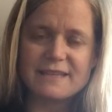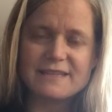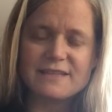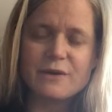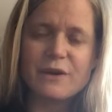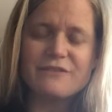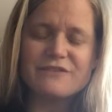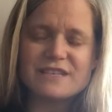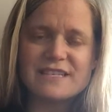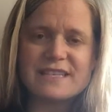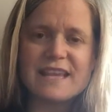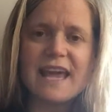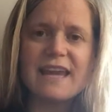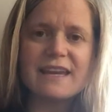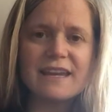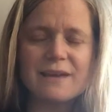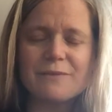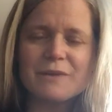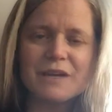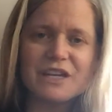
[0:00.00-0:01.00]
And so I've
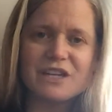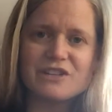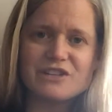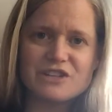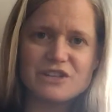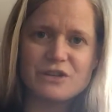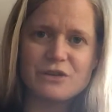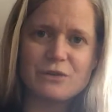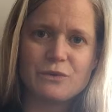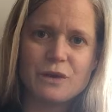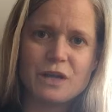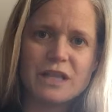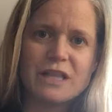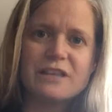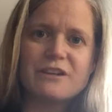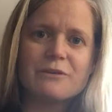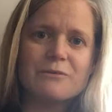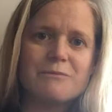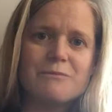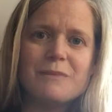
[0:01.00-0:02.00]
decided I'm going to do a
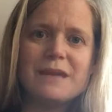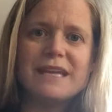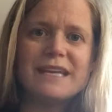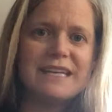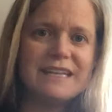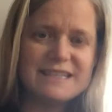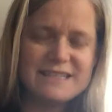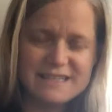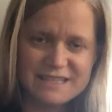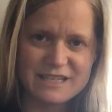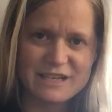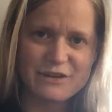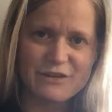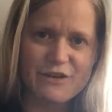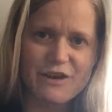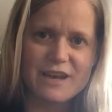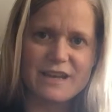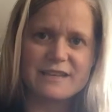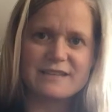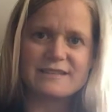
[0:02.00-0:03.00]
little mini
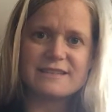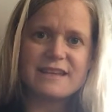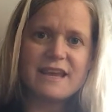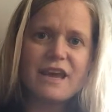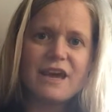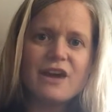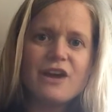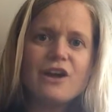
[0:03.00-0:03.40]
series